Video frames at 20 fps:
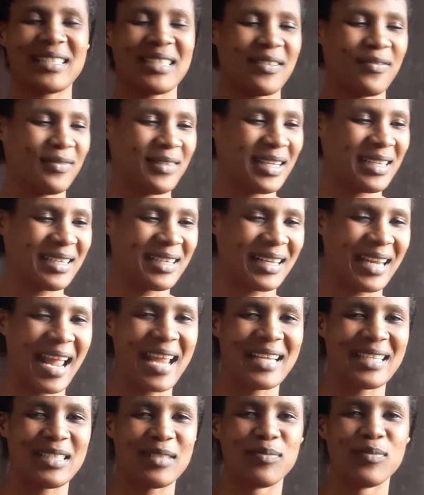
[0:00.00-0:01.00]
left and
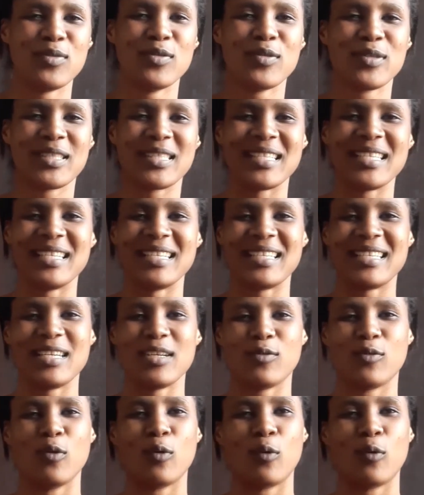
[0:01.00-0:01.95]
right, music,